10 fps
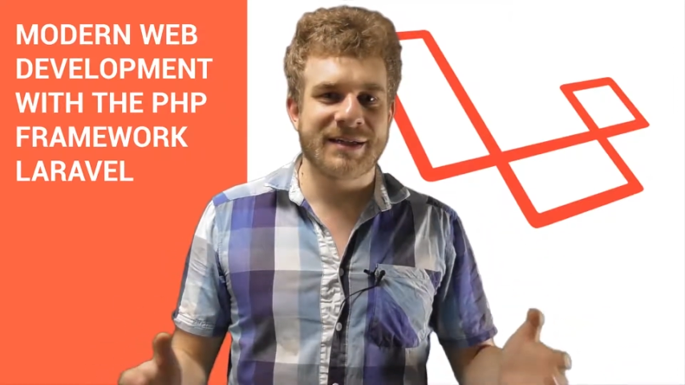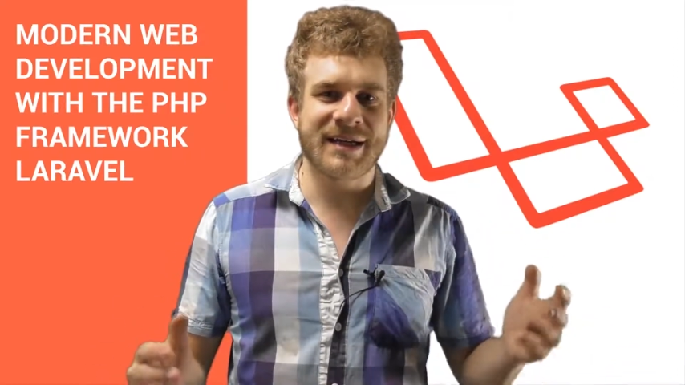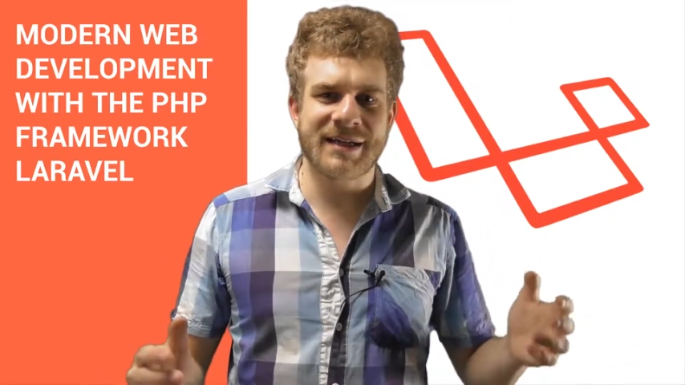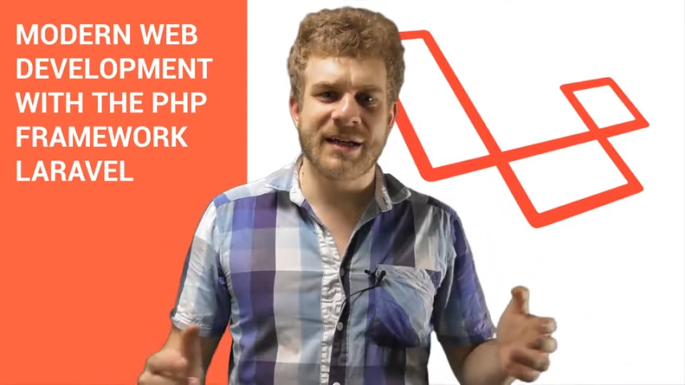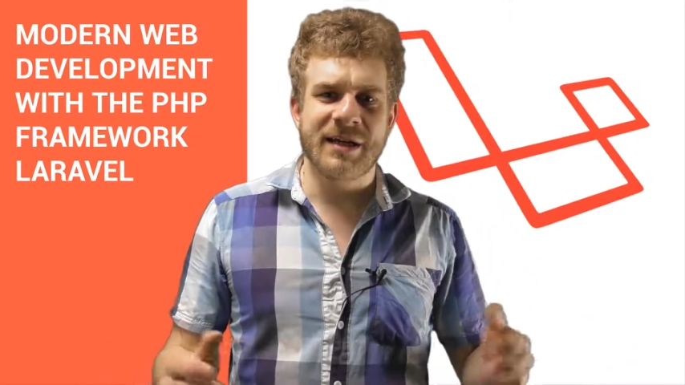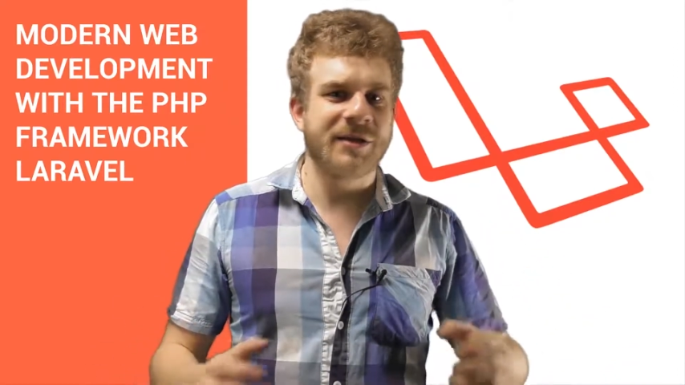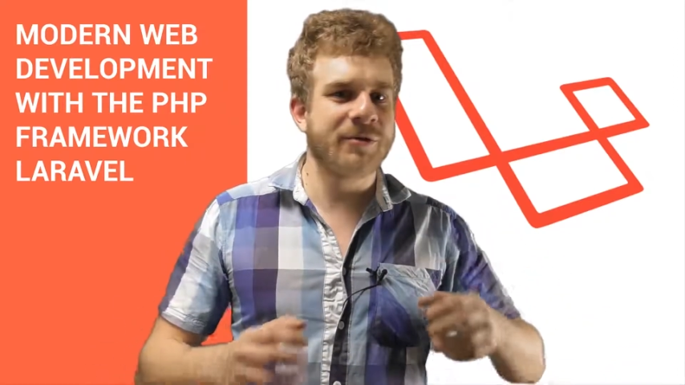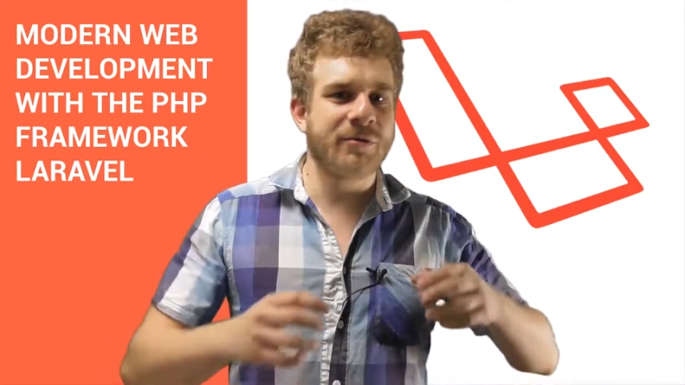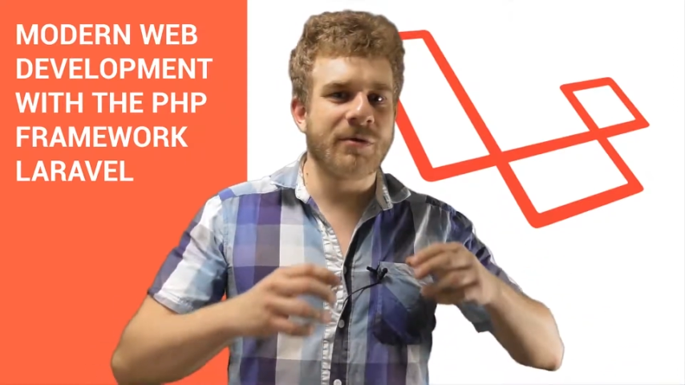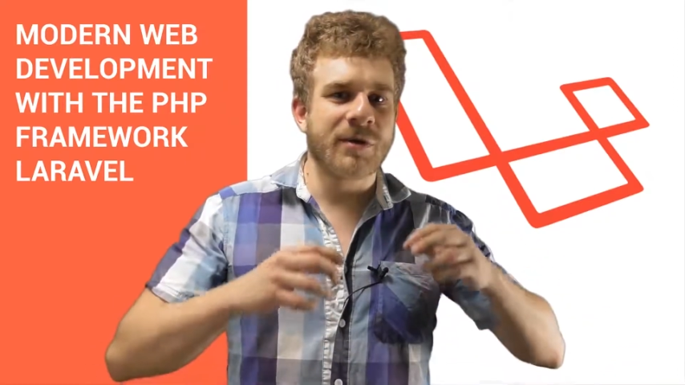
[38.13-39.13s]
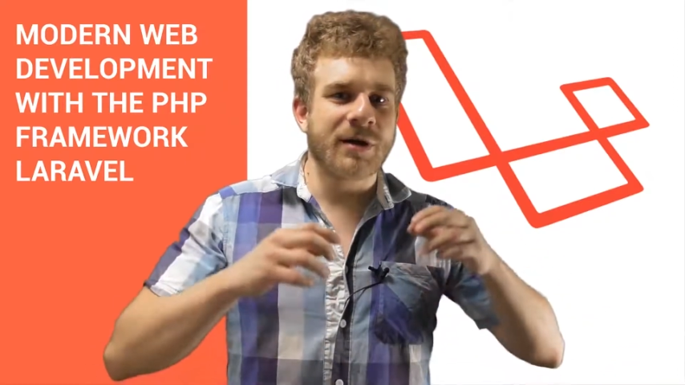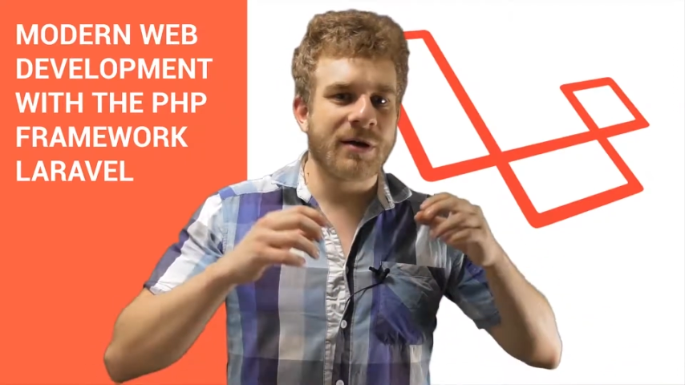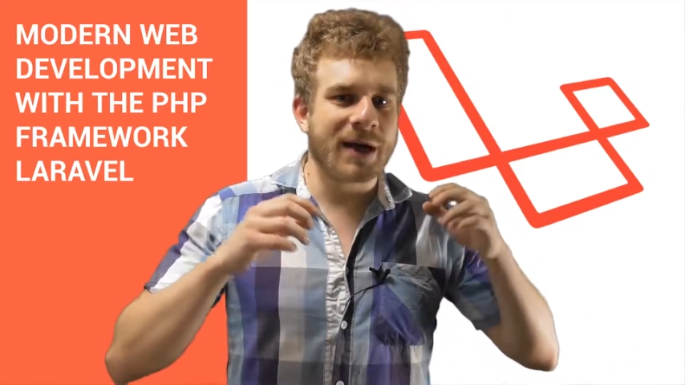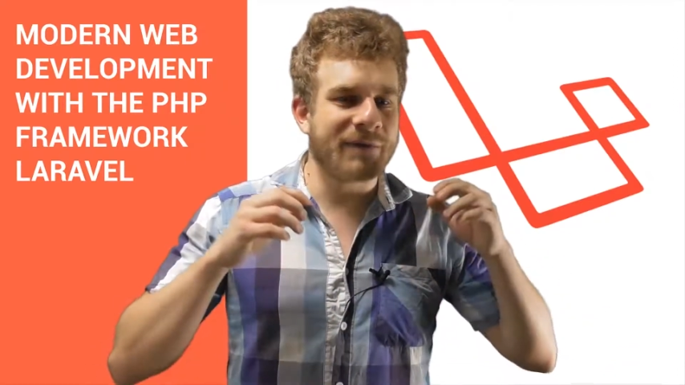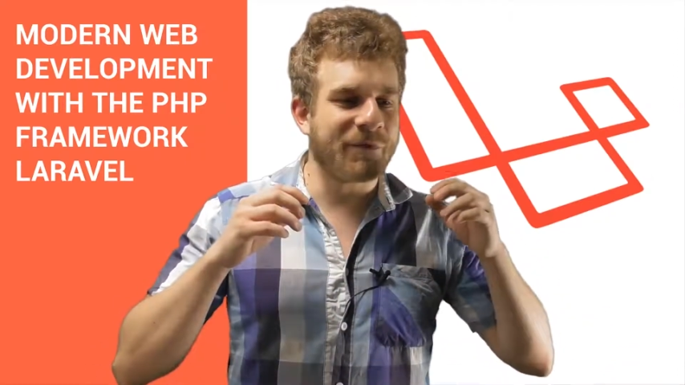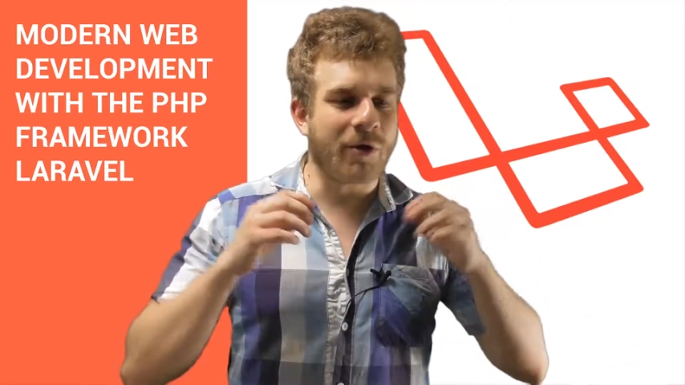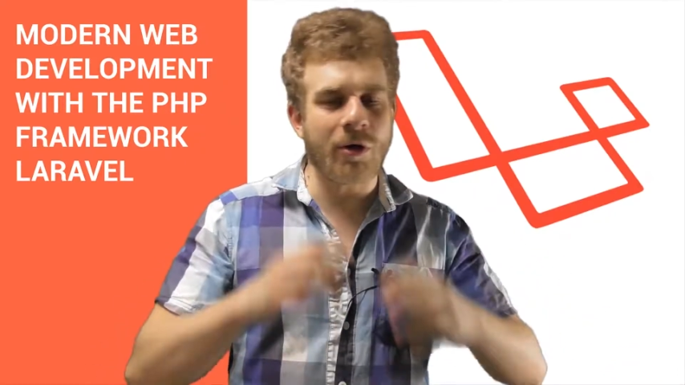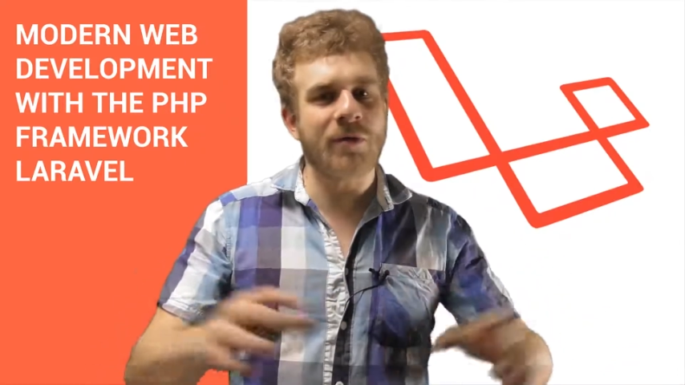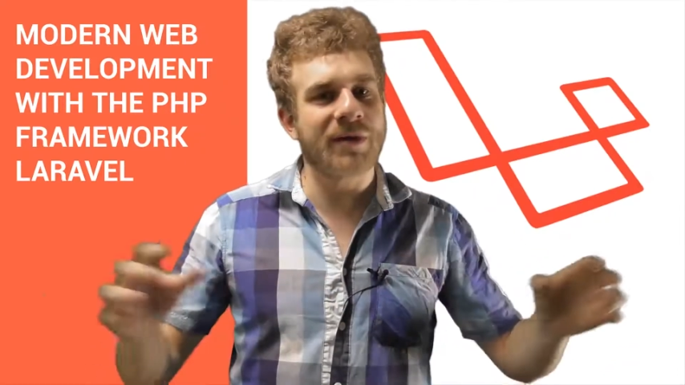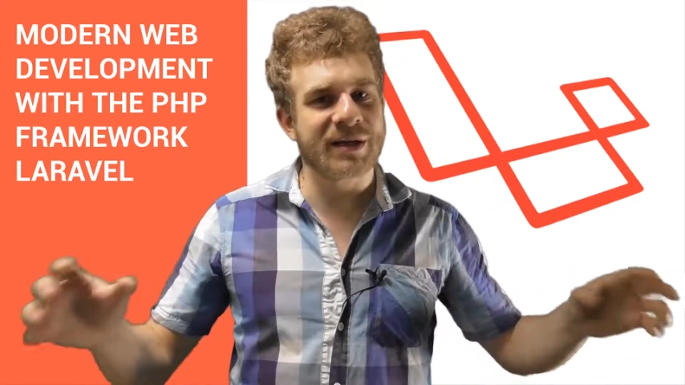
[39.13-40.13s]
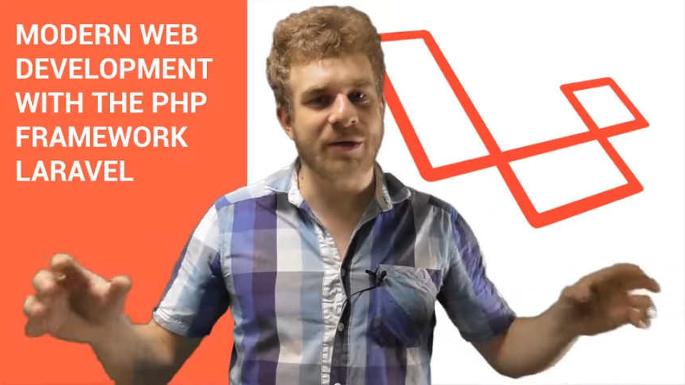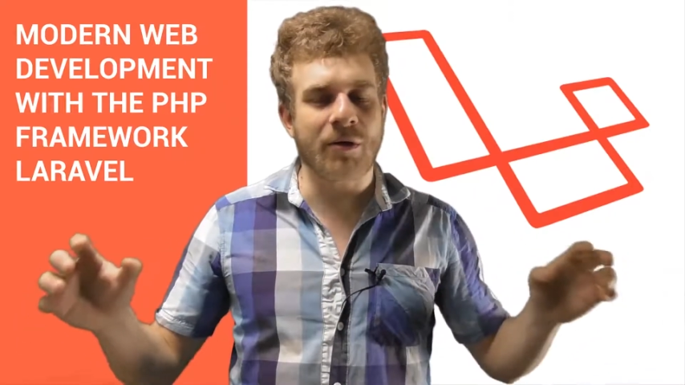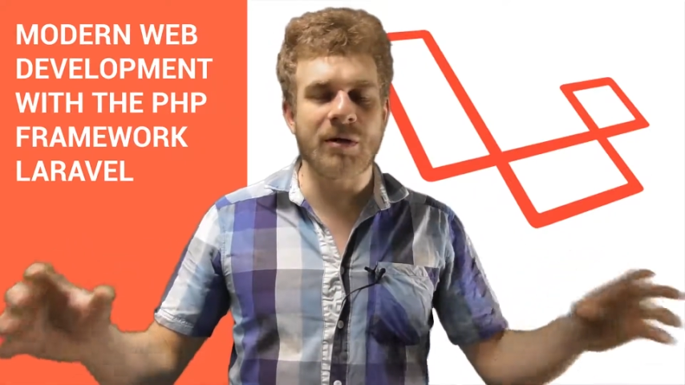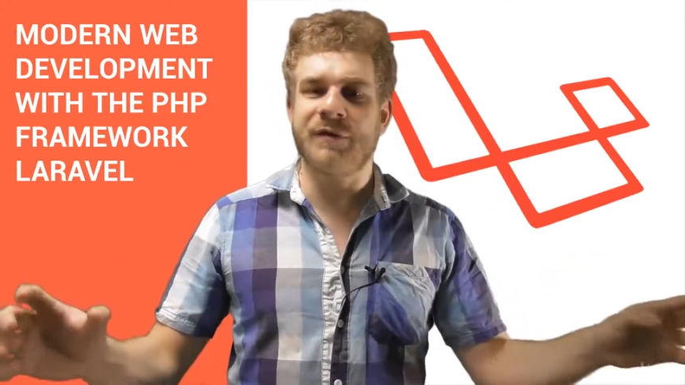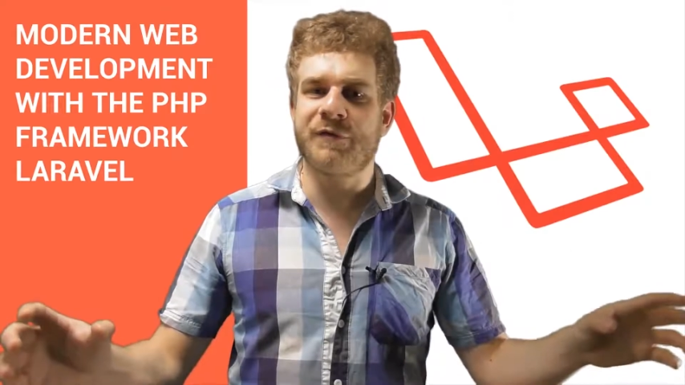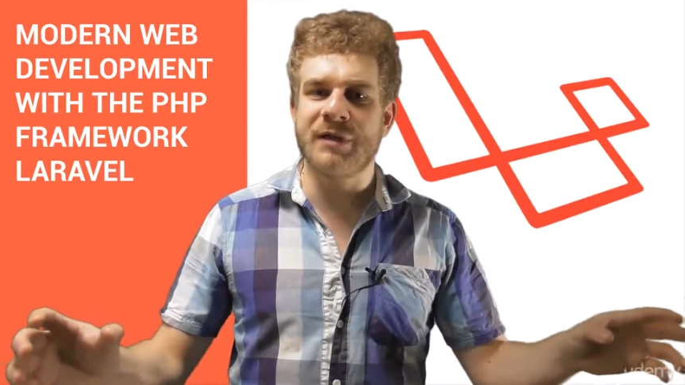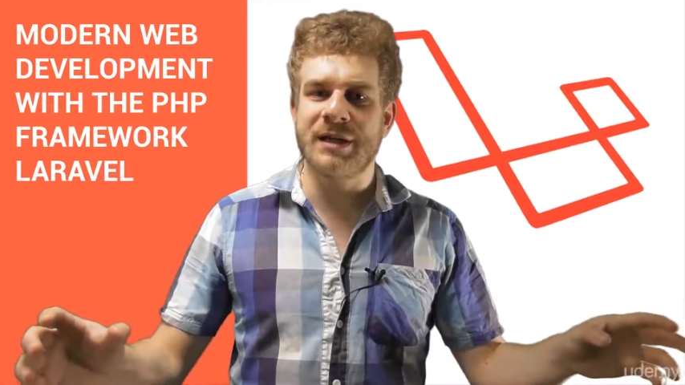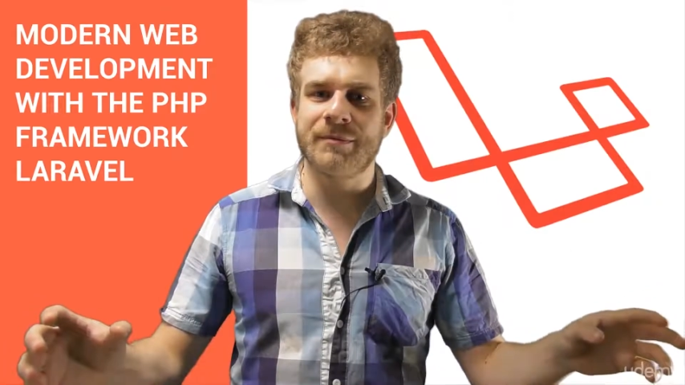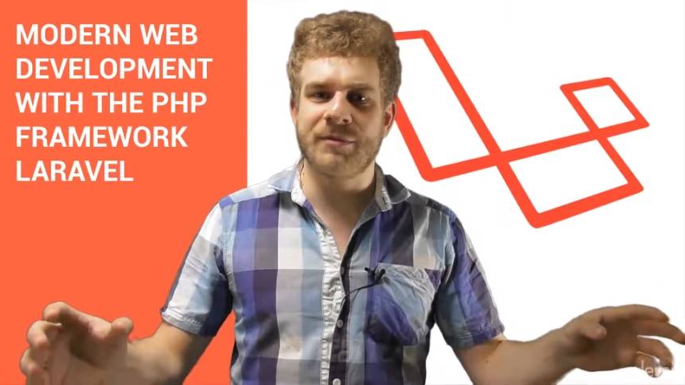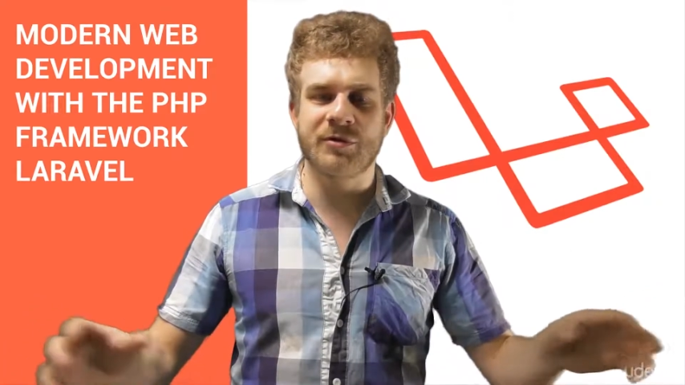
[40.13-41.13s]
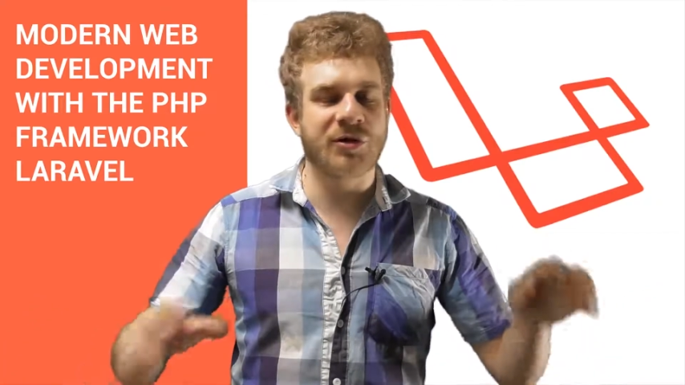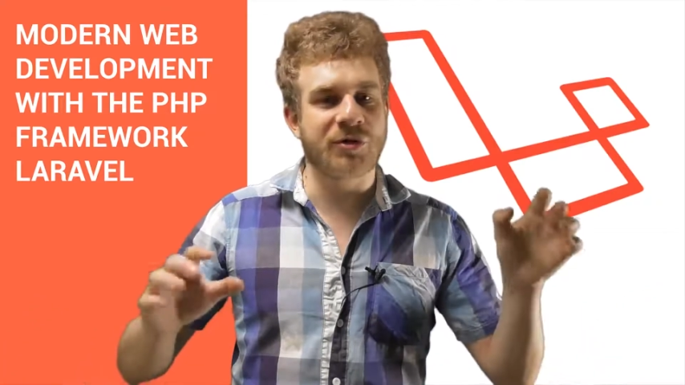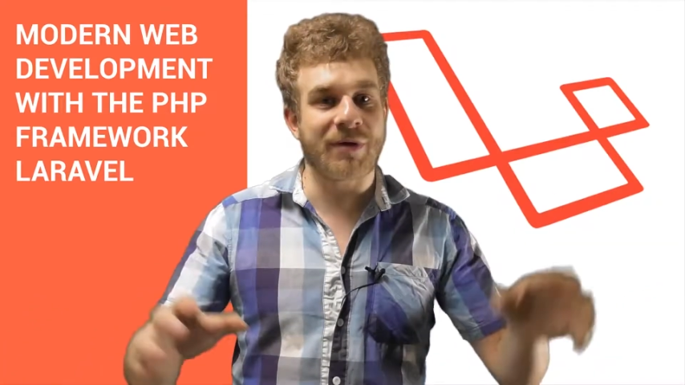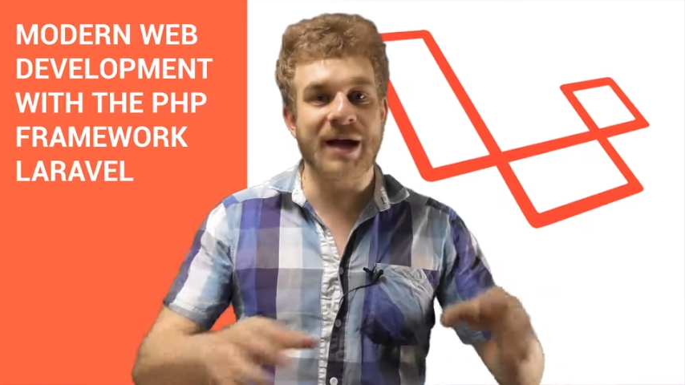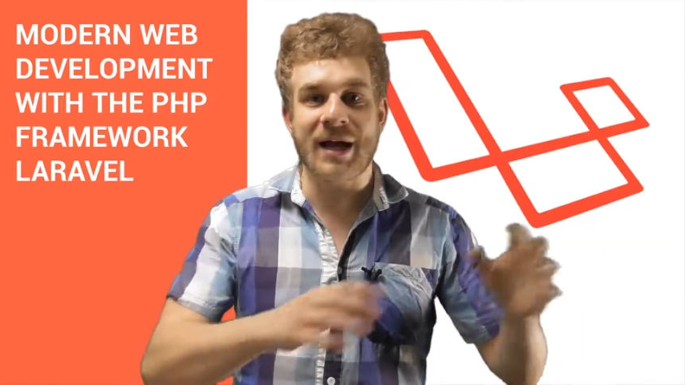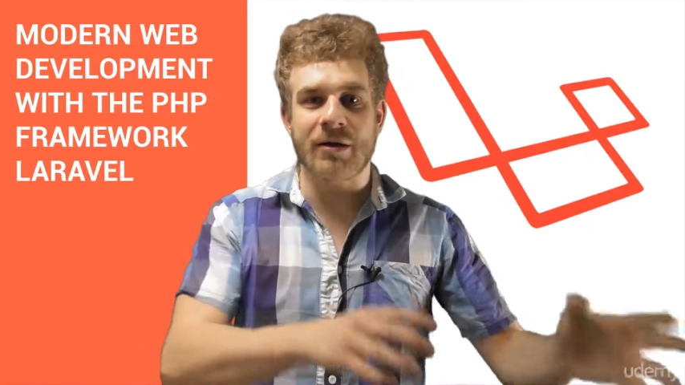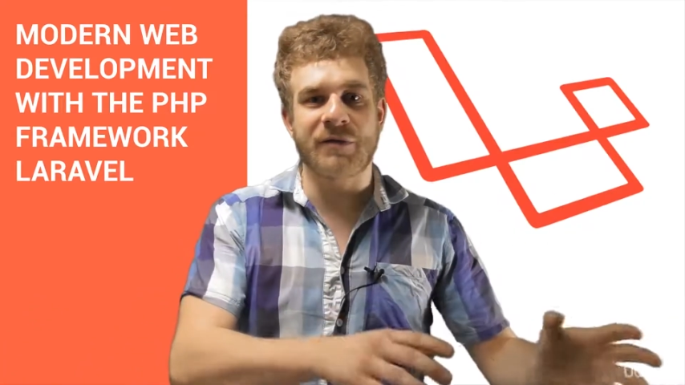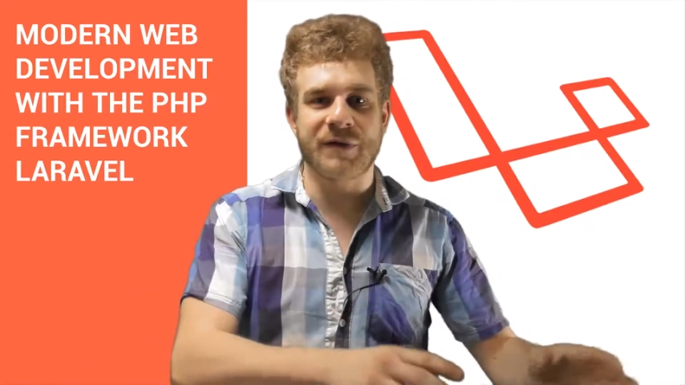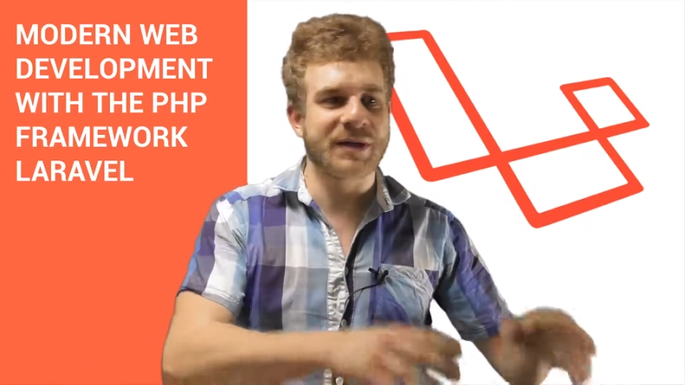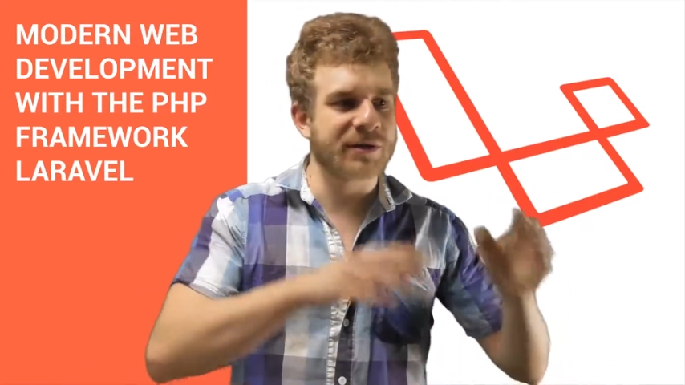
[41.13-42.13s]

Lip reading: that you have always all the freedom to try out things,